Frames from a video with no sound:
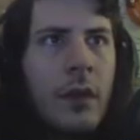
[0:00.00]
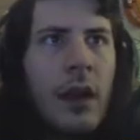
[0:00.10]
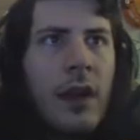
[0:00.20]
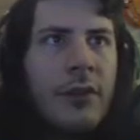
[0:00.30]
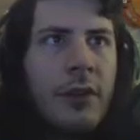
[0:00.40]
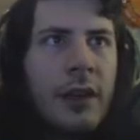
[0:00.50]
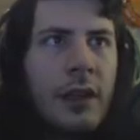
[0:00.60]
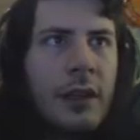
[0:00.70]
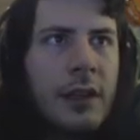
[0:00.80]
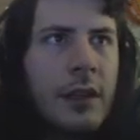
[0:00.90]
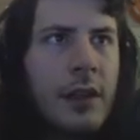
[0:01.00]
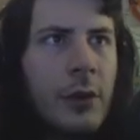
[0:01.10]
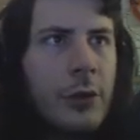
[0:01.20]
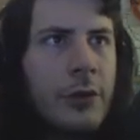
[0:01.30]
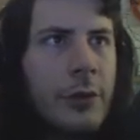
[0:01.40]
After killing the
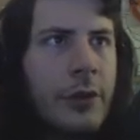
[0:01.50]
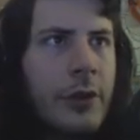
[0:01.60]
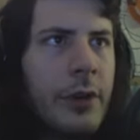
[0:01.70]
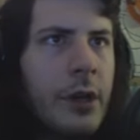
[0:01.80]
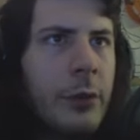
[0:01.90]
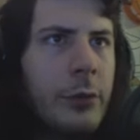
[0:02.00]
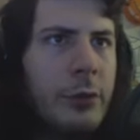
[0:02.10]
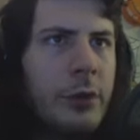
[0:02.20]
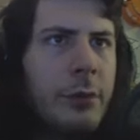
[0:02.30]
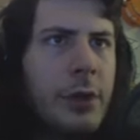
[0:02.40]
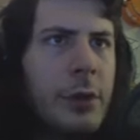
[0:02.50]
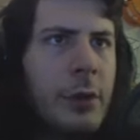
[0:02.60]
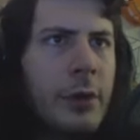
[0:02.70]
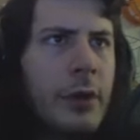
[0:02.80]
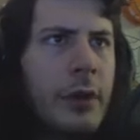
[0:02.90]
ghost and returning to the room of the
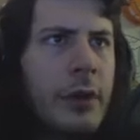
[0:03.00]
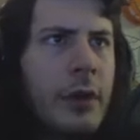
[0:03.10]
computer,